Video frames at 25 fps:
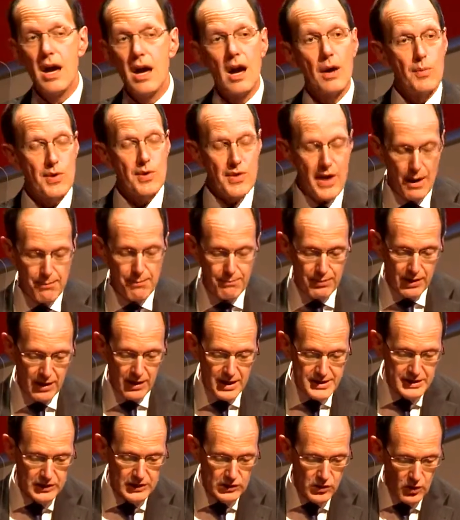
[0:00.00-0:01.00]
and with our
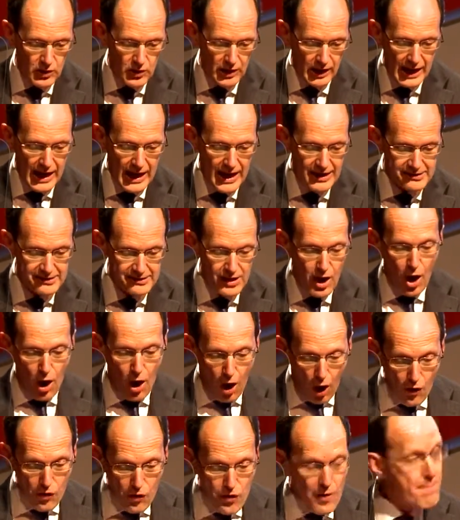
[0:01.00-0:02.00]
political class
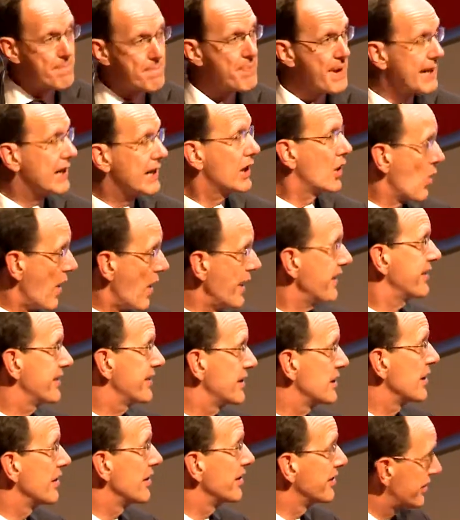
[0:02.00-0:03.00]
on the big
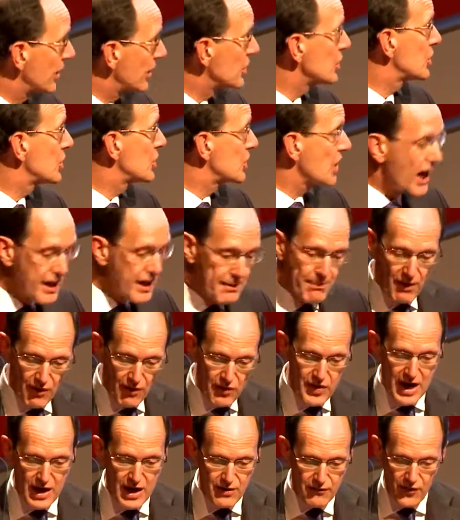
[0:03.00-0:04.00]
questions that
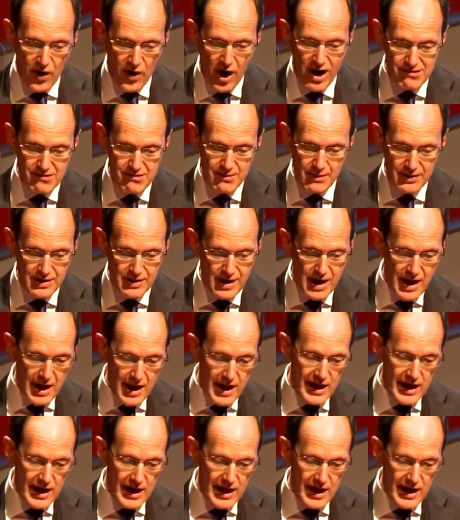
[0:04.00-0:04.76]
shape the environment